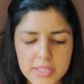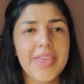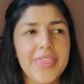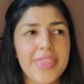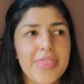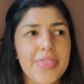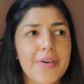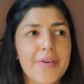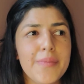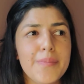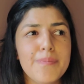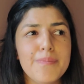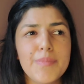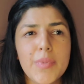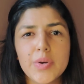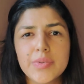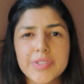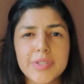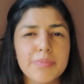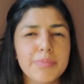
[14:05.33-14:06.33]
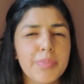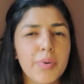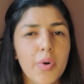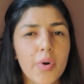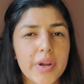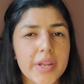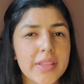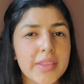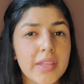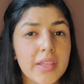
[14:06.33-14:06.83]
The most
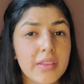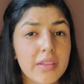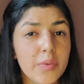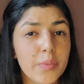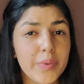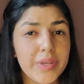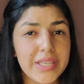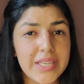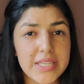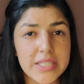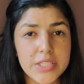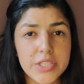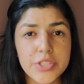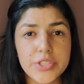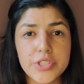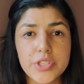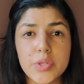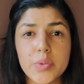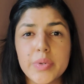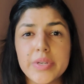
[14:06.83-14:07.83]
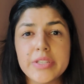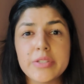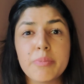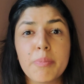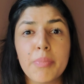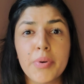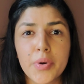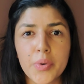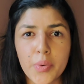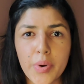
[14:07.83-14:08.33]
important thing that we need to do is
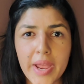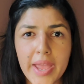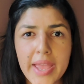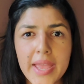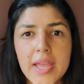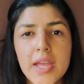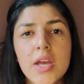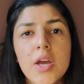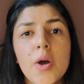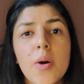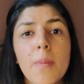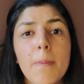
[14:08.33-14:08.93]
pray,